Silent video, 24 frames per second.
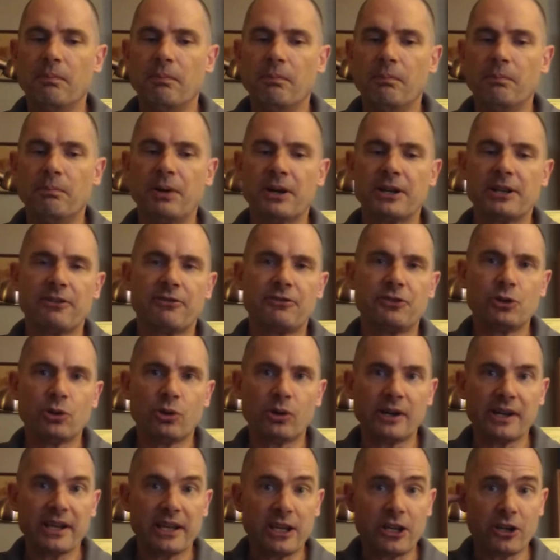But if
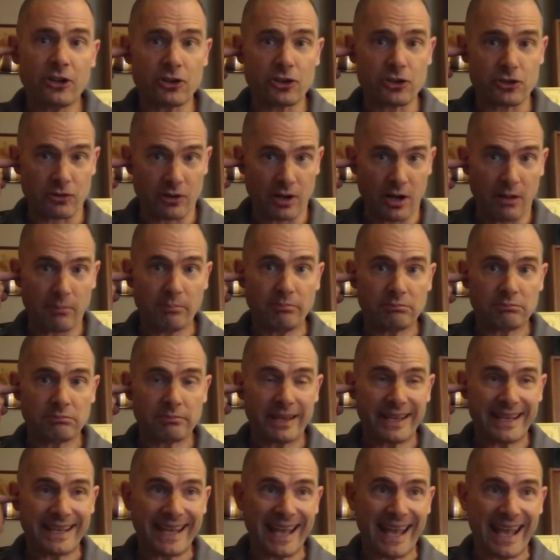your eardrum
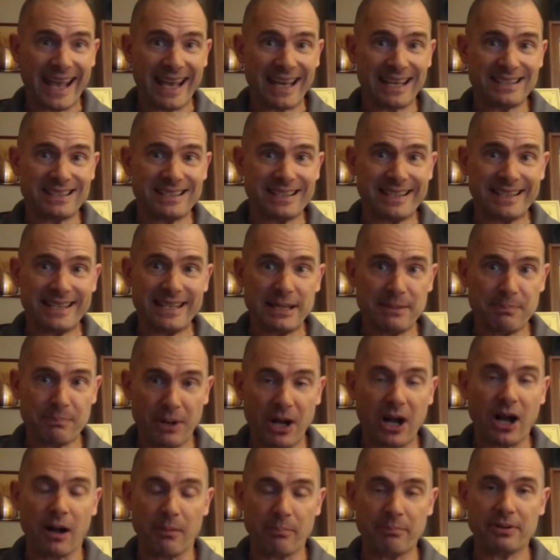can't keep
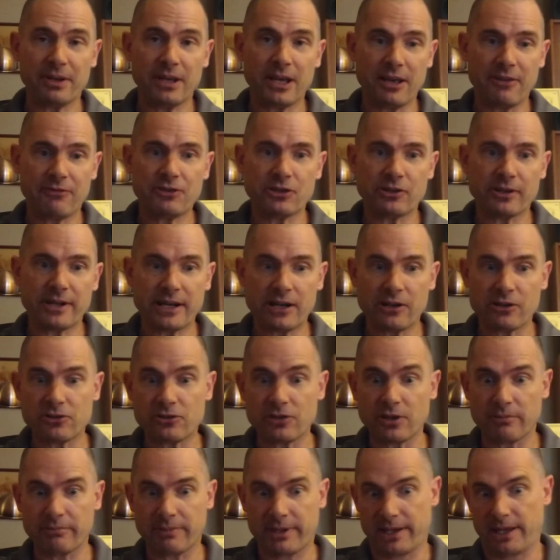up, if your
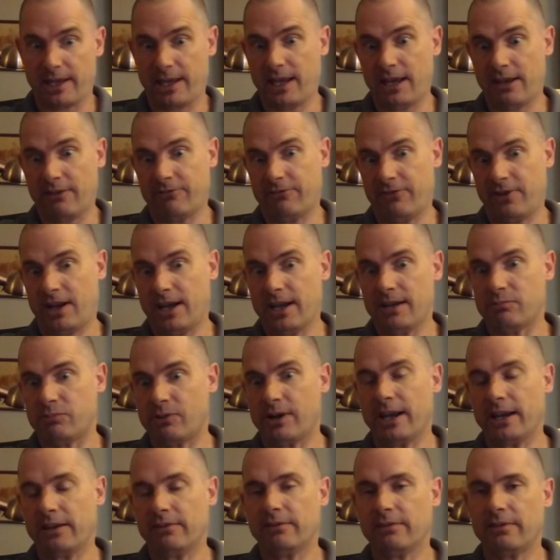eardrum can't
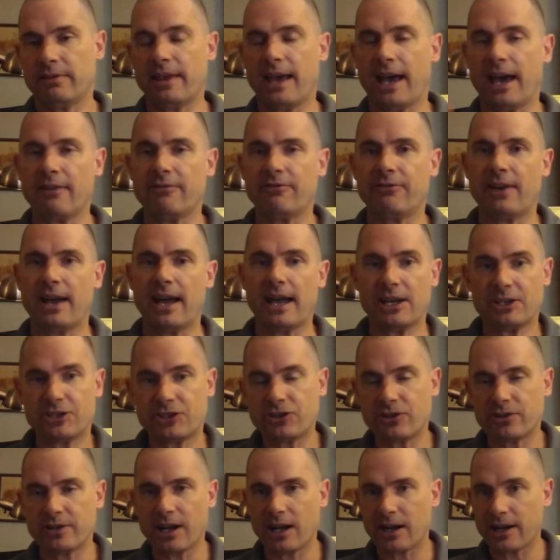vibrate that fast,
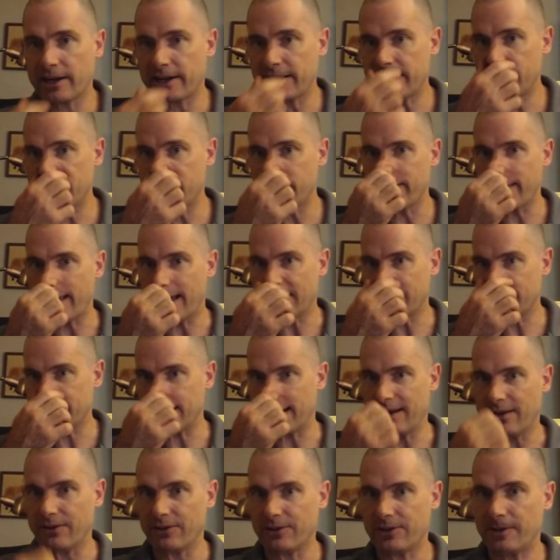you're not going to hear that
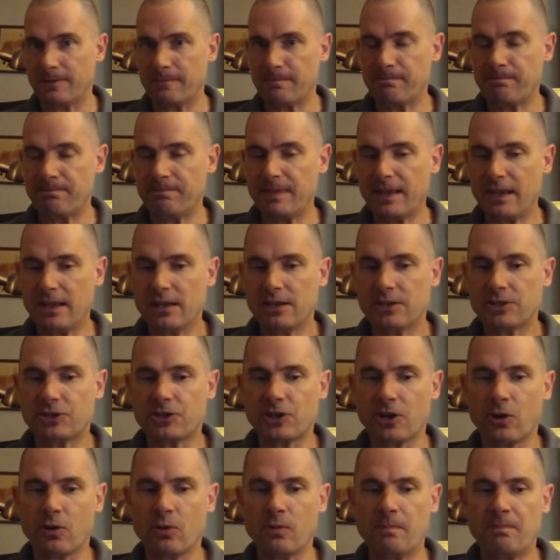sound.
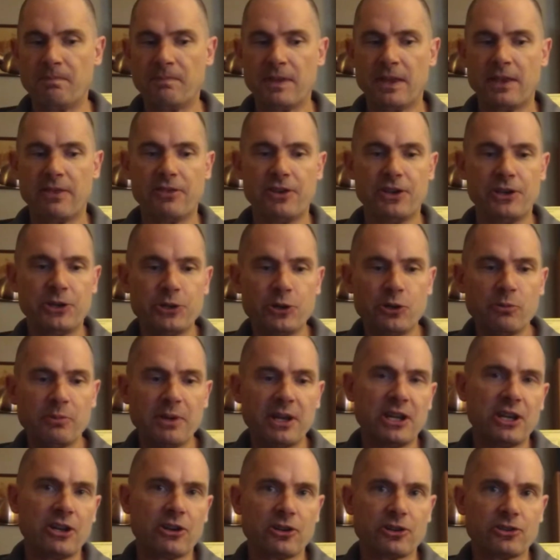So the
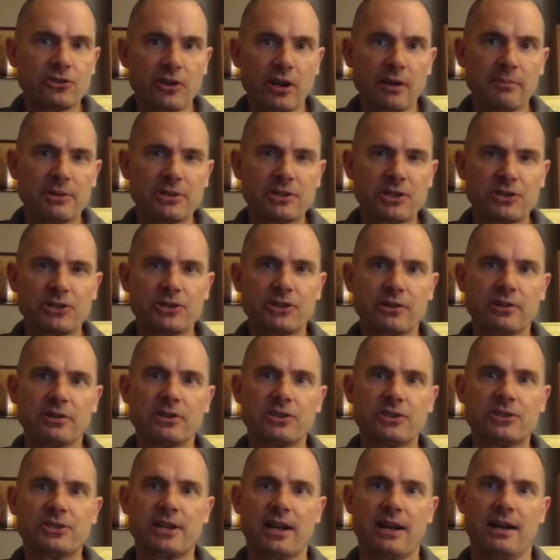human eardrum is a certain
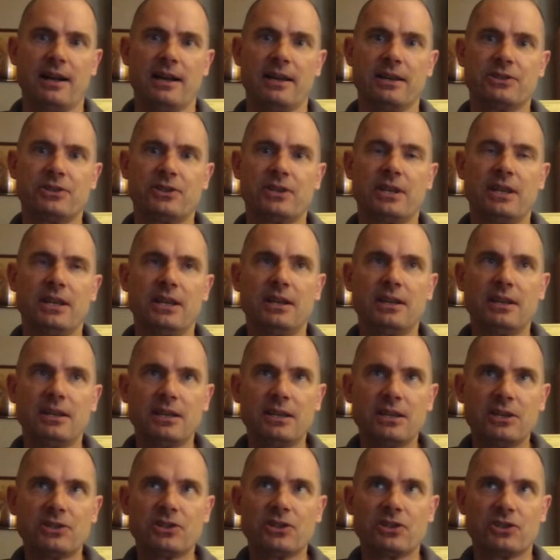size. It
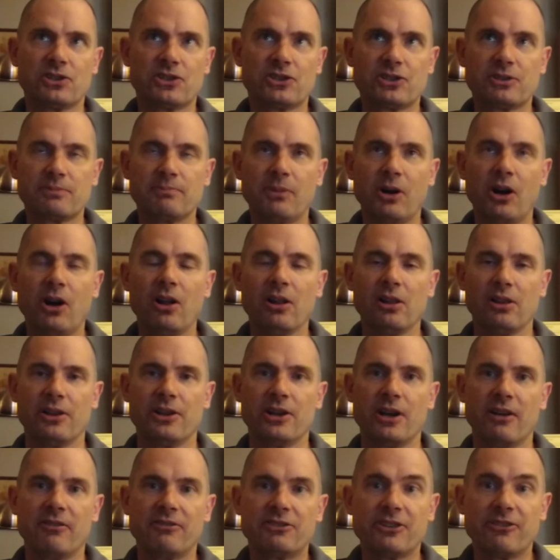isn't small
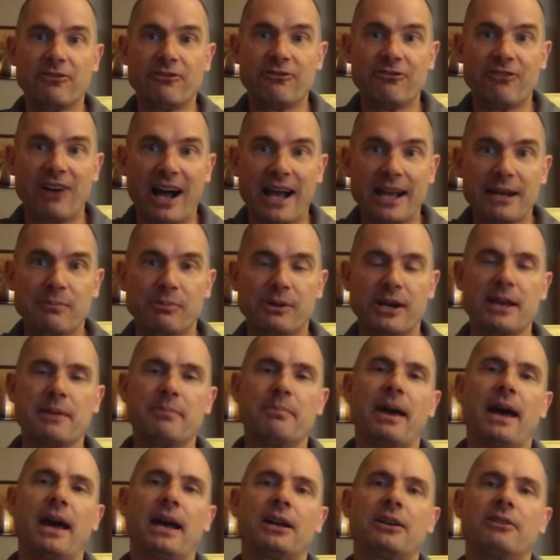enough to vibrate
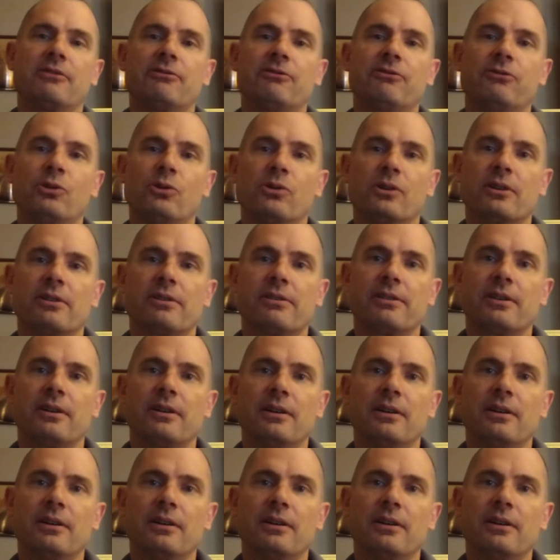back and forth